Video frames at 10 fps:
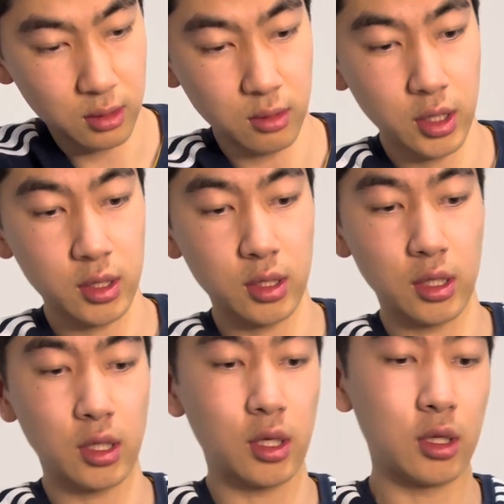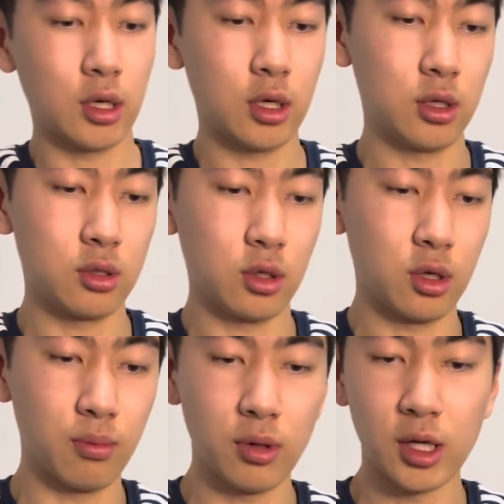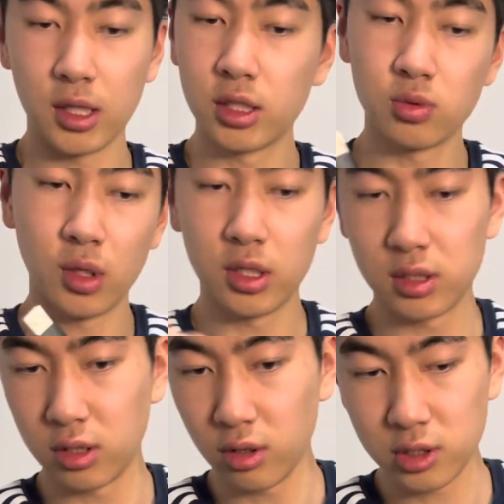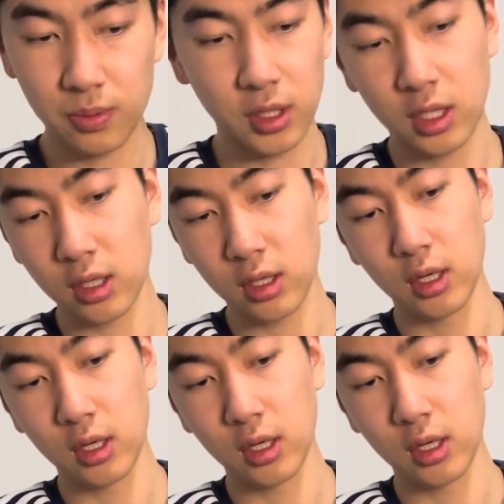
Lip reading: right? And then you're gonna plug this right into USB.